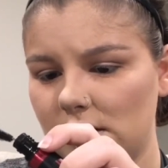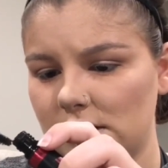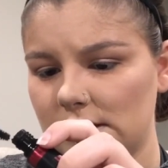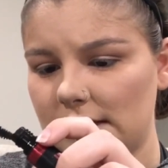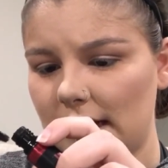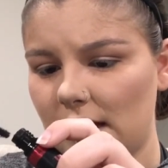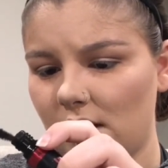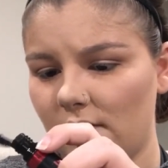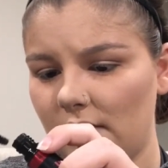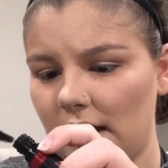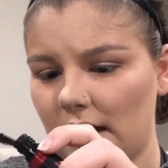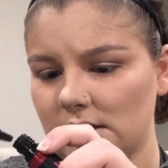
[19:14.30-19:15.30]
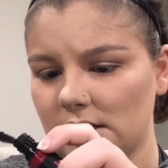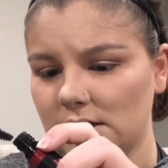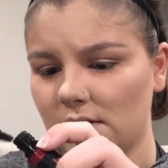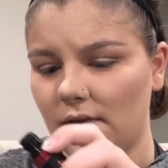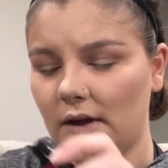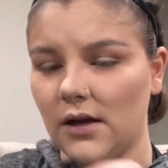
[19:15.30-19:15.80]
just taking off the
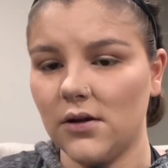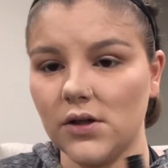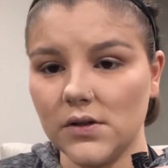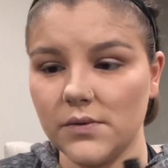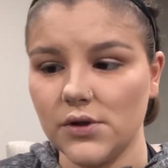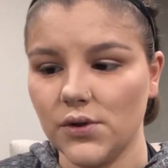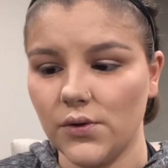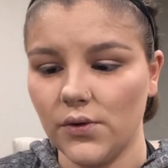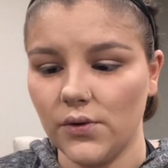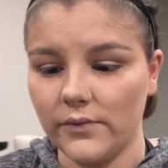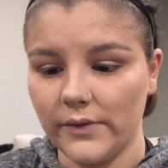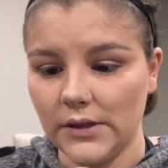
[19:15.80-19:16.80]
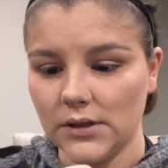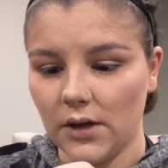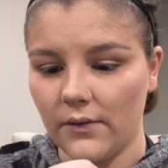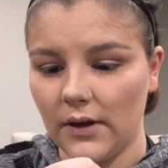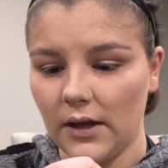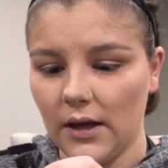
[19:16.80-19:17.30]
excess off the end because we do need to
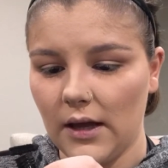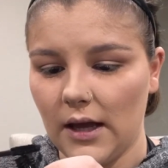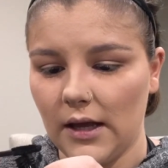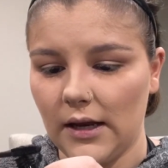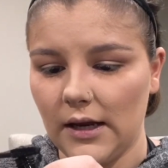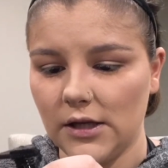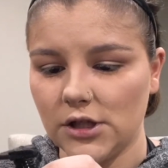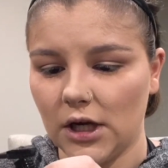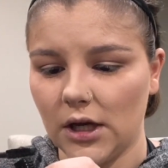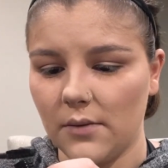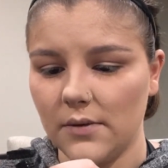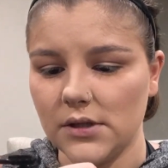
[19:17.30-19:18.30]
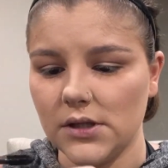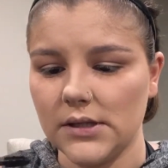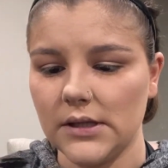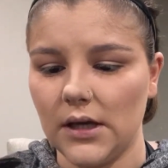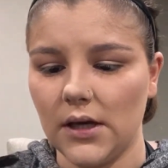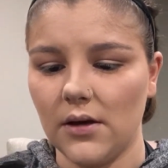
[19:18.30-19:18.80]
go in there, and any chunky bits you
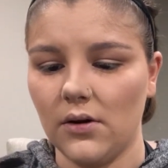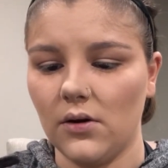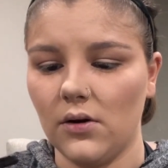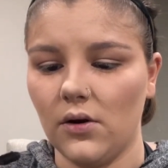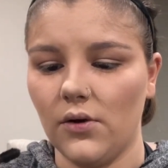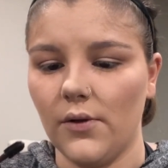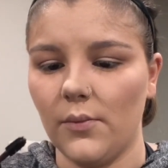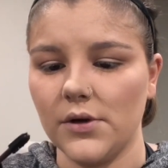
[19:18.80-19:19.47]
see on the